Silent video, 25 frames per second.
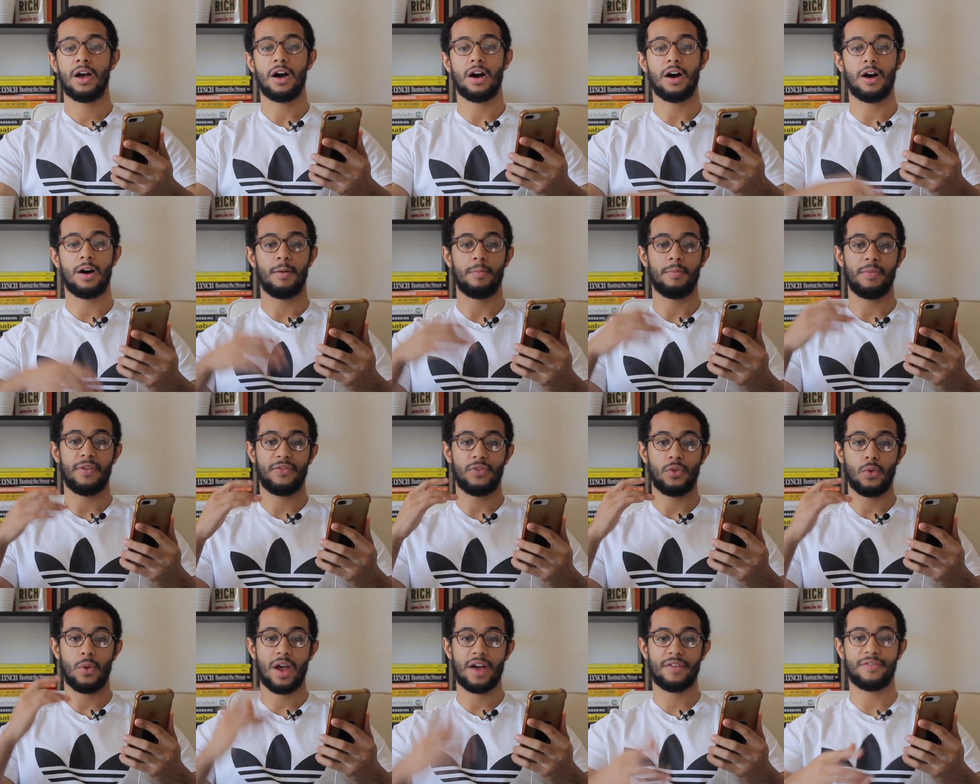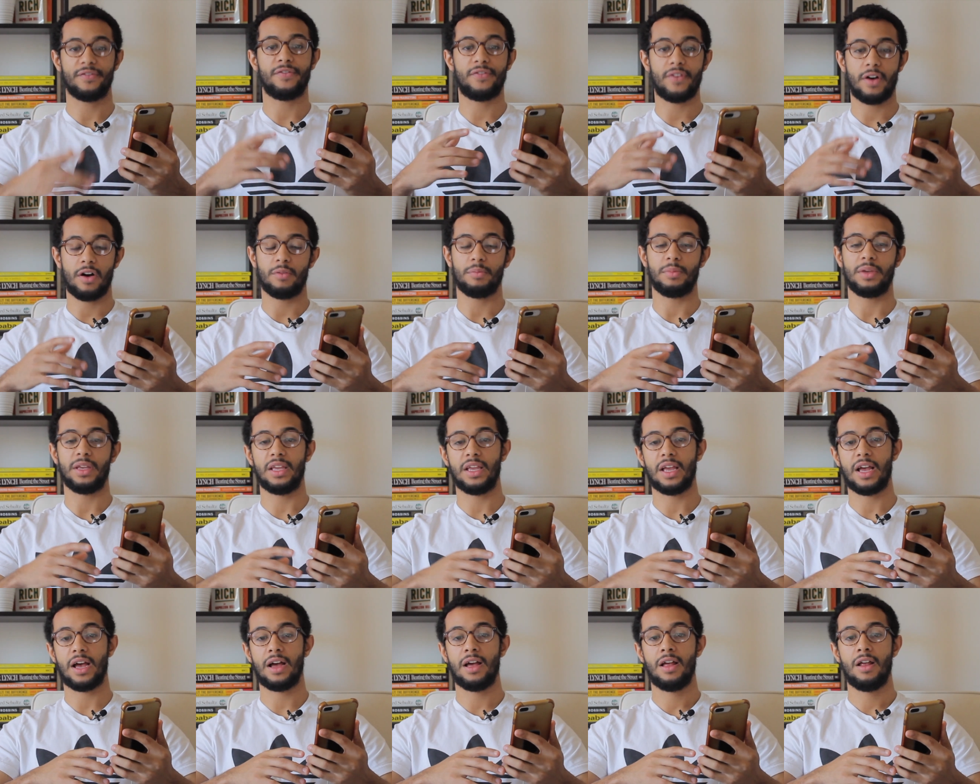If you haven't followed
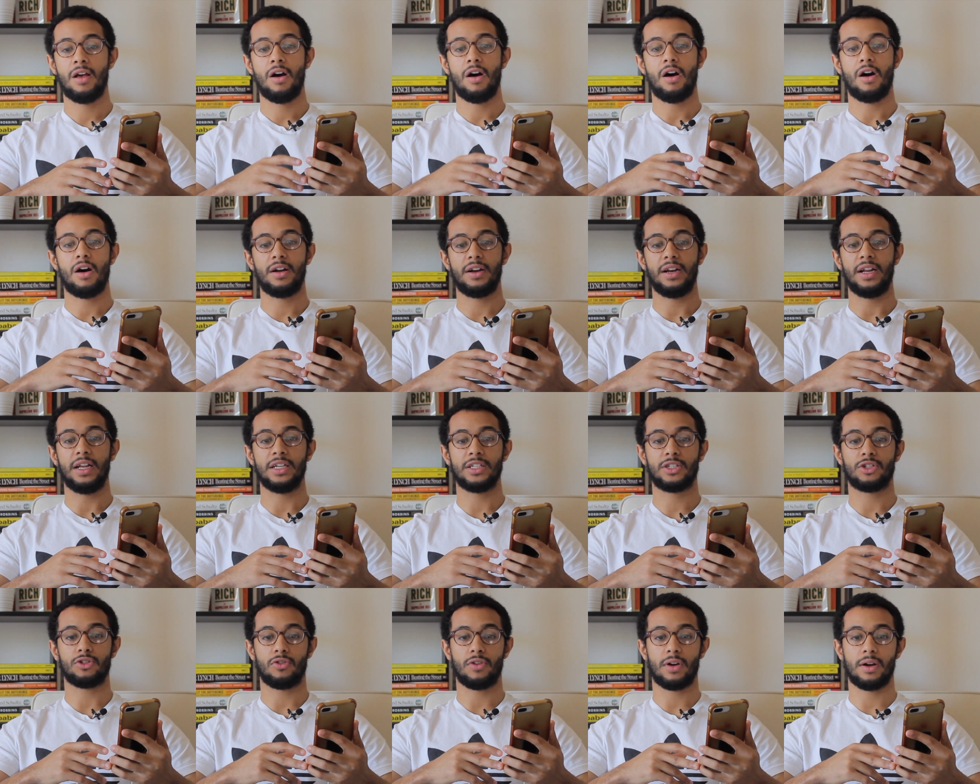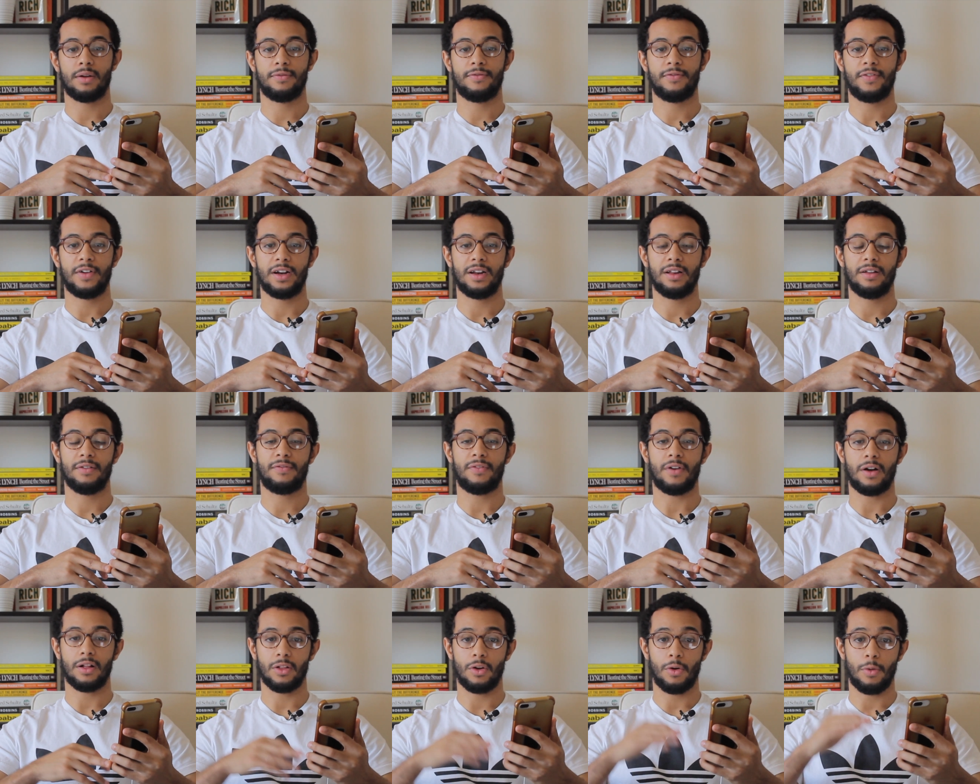me yet on Instagram,
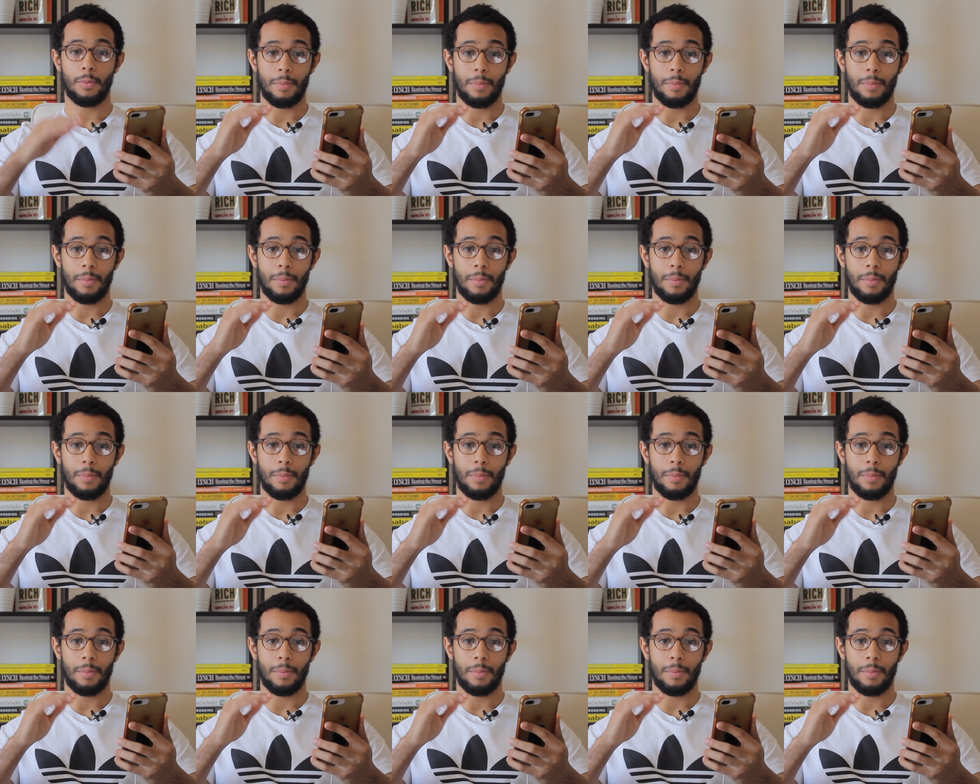follow